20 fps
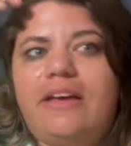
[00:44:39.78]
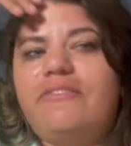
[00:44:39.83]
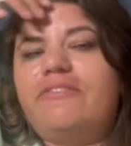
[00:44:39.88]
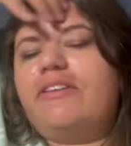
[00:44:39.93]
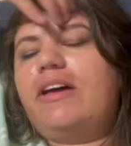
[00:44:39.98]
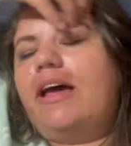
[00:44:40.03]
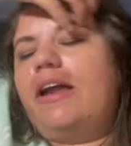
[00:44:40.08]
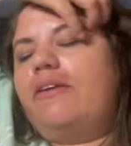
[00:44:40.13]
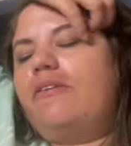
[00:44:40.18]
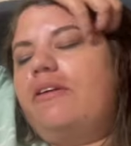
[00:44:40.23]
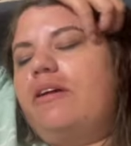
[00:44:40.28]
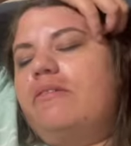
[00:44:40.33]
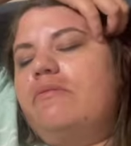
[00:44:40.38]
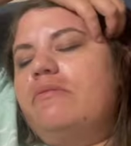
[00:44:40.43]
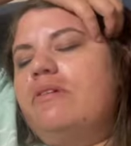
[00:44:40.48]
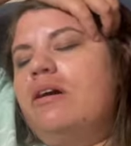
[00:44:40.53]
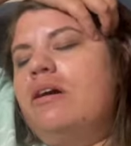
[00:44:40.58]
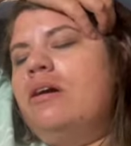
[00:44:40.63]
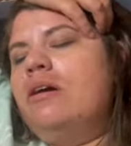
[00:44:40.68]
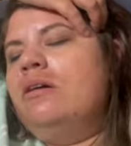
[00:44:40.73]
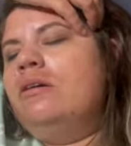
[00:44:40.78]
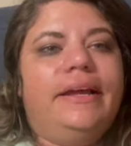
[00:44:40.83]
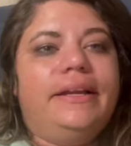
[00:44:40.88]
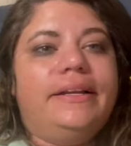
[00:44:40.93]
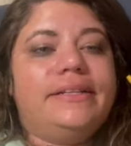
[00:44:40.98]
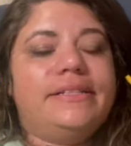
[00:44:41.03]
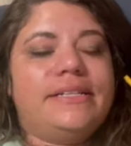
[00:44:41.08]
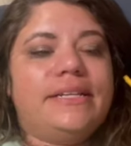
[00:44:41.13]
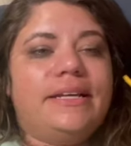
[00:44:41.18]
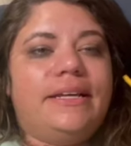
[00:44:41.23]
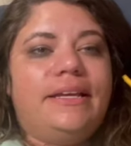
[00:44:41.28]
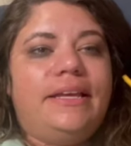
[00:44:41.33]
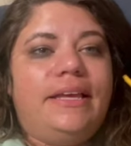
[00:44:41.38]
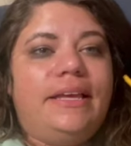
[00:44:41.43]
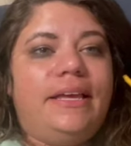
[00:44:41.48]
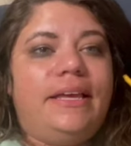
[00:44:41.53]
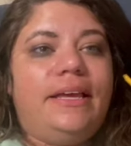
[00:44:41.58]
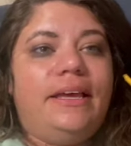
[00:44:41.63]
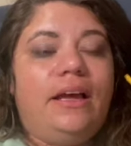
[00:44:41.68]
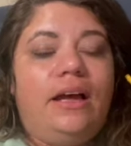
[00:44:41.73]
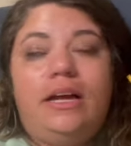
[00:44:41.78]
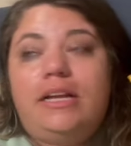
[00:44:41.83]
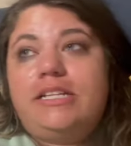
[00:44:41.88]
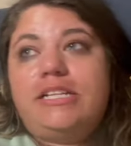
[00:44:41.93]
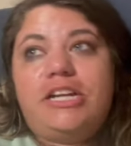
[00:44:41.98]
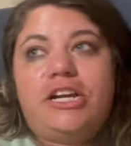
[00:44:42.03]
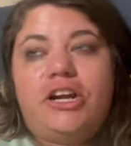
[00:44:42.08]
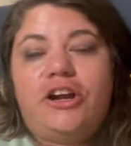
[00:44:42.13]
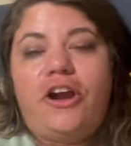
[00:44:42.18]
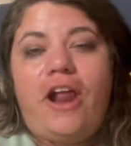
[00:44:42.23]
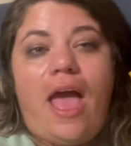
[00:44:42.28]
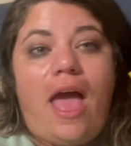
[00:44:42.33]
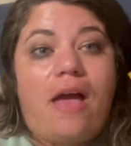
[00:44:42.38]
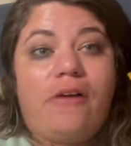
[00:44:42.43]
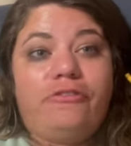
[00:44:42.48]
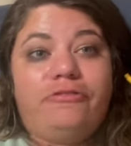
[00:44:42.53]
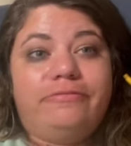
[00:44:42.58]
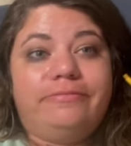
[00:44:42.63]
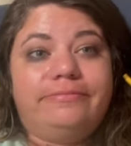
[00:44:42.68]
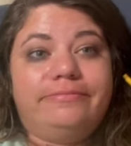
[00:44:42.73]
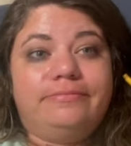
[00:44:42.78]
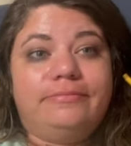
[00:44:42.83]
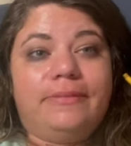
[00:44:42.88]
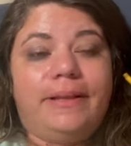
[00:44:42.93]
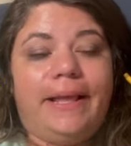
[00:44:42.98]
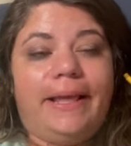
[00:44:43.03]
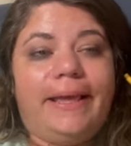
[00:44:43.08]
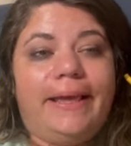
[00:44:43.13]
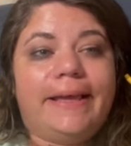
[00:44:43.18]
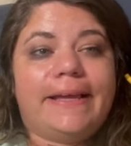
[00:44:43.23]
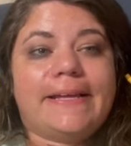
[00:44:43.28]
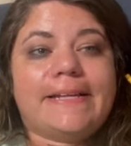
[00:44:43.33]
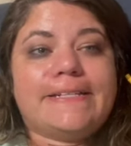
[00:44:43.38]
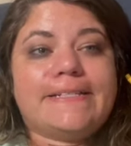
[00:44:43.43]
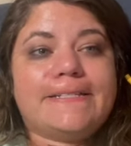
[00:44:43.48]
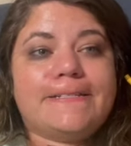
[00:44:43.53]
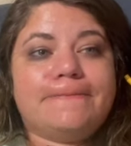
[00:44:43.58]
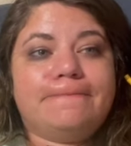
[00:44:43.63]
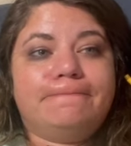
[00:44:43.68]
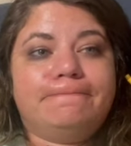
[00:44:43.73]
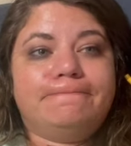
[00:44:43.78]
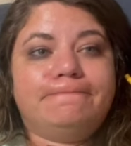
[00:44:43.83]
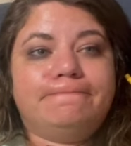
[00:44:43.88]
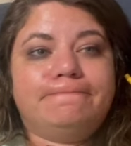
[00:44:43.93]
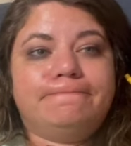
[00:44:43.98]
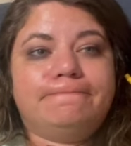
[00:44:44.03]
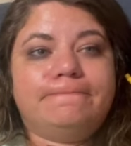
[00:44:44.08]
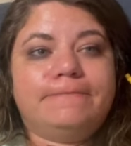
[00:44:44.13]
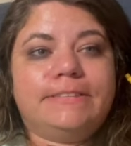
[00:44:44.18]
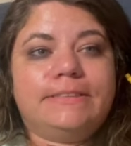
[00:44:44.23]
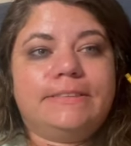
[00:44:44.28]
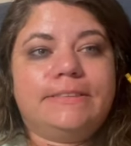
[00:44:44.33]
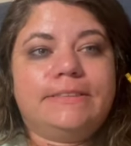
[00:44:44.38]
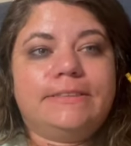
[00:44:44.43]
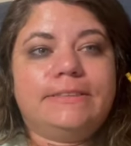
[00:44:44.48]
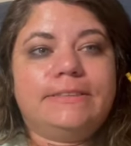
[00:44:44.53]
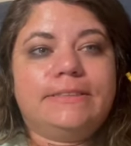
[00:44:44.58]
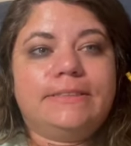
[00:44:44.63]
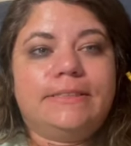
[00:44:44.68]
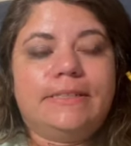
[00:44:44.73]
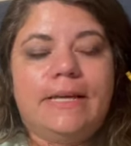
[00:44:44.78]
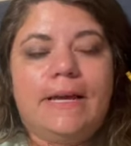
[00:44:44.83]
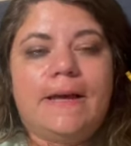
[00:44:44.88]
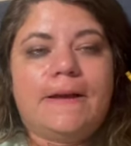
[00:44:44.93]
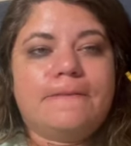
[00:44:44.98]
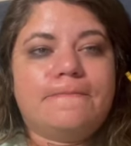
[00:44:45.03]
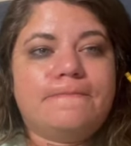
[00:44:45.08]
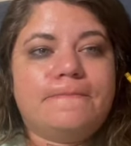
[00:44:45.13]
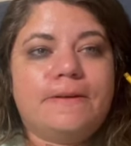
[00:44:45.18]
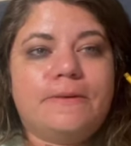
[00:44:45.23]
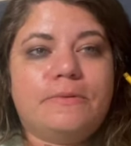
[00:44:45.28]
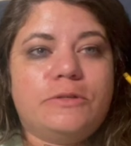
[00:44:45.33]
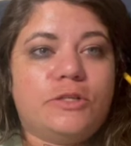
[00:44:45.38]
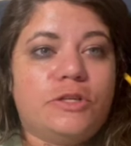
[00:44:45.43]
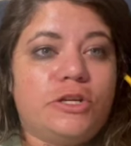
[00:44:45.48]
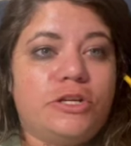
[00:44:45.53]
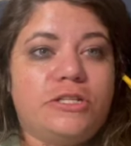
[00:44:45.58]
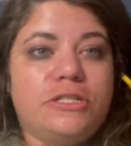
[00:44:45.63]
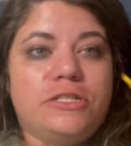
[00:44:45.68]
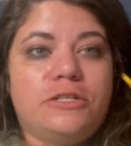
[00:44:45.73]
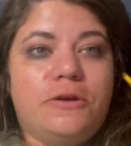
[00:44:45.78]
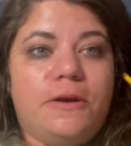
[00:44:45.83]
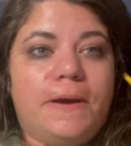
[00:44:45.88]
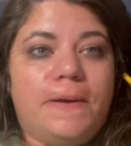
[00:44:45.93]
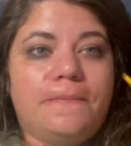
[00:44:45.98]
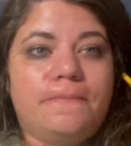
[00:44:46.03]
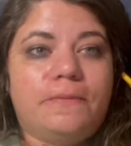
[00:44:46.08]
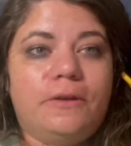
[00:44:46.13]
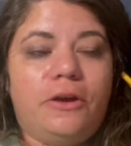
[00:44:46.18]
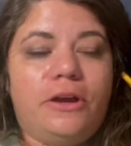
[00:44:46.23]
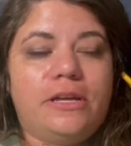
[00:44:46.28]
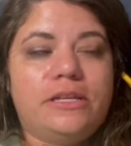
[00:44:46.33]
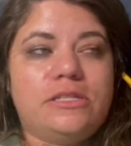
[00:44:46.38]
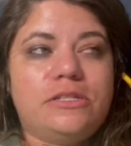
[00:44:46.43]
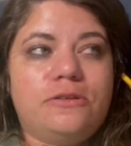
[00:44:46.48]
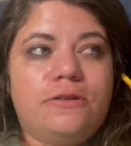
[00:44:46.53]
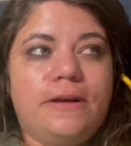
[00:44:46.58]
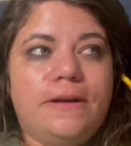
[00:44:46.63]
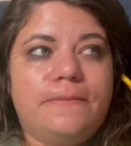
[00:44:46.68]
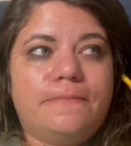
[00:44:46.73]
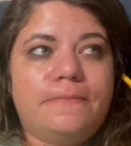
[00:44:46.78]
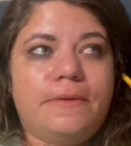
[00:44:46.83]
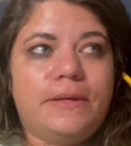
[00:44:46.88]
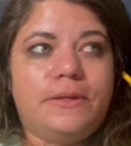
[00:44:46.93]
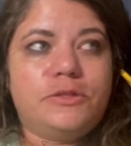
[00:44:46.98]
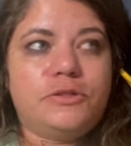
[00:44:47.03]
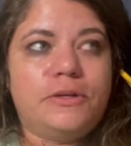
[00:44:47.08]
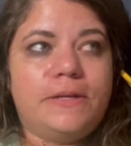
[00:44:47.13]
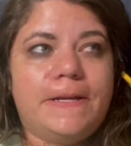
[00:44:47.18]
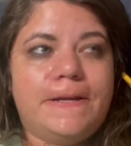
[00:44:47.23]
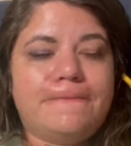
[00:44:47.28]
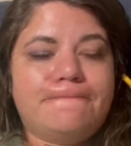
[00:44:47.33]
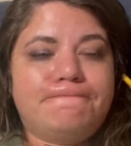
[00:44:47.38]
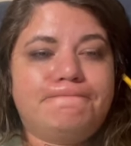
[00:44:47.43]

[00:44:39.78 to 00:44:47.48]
I don't know. And he hunted her down, and yeah, it was a good story, great story. I enjoyed it.